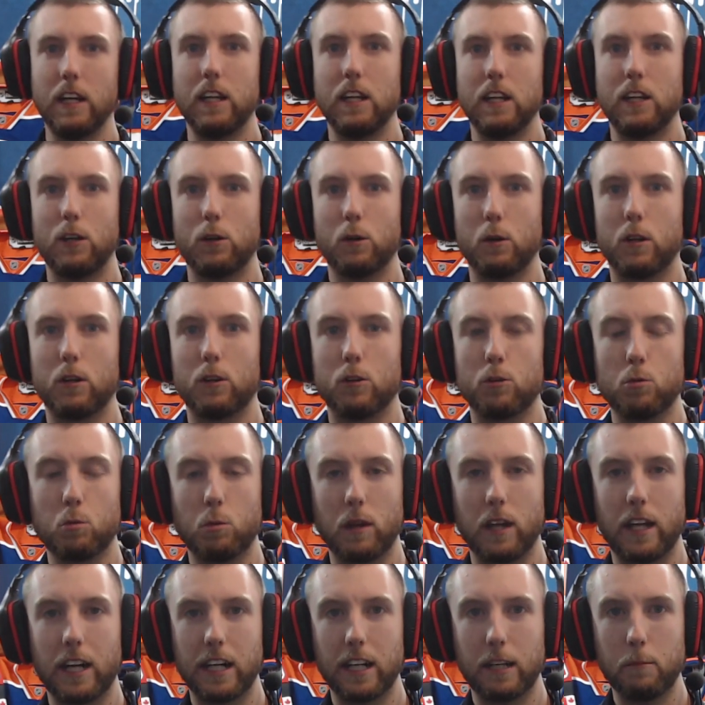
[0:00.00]
The Oilers would
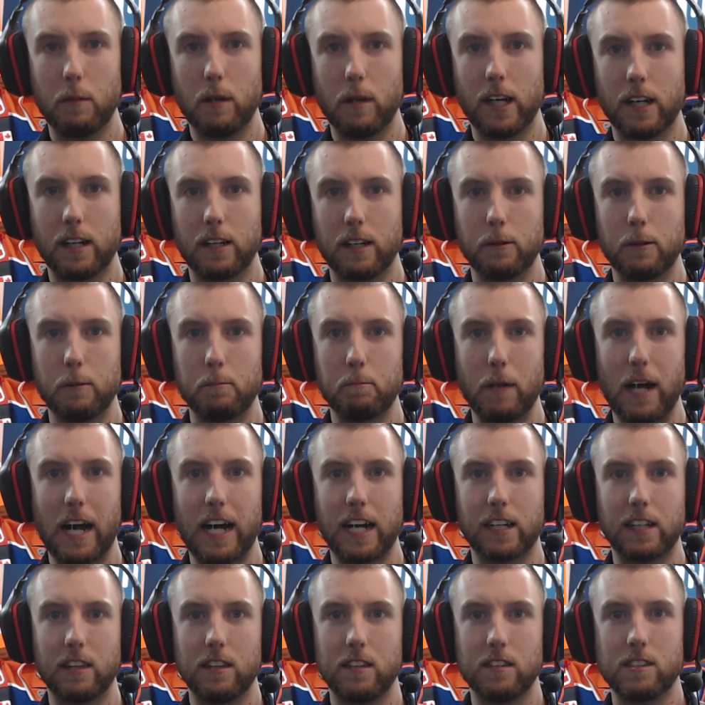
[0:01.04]
like to make it
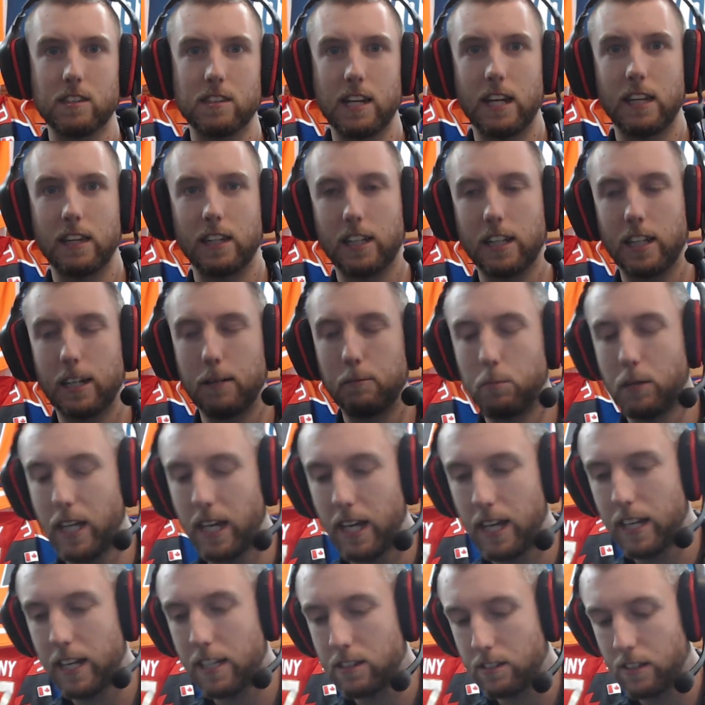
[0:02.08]
back to the Stanley Cup
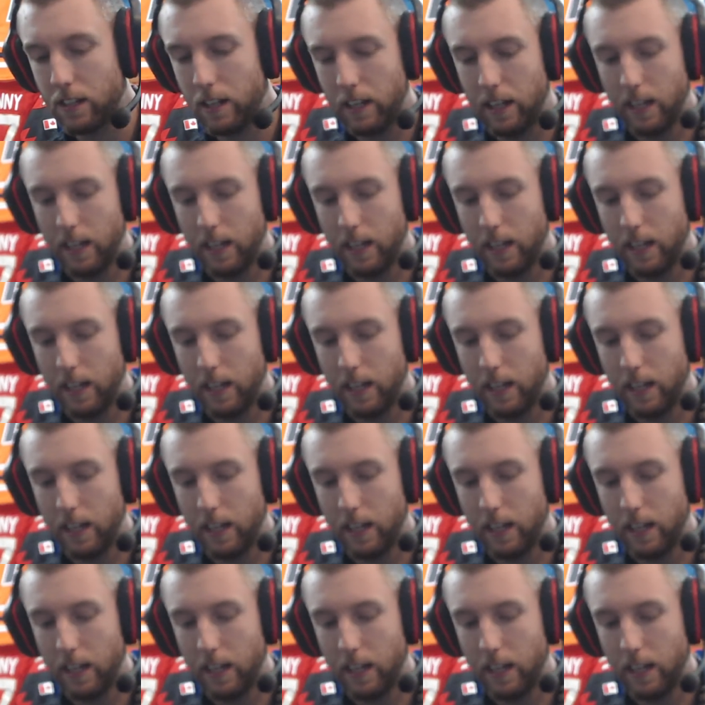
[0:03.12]
dance.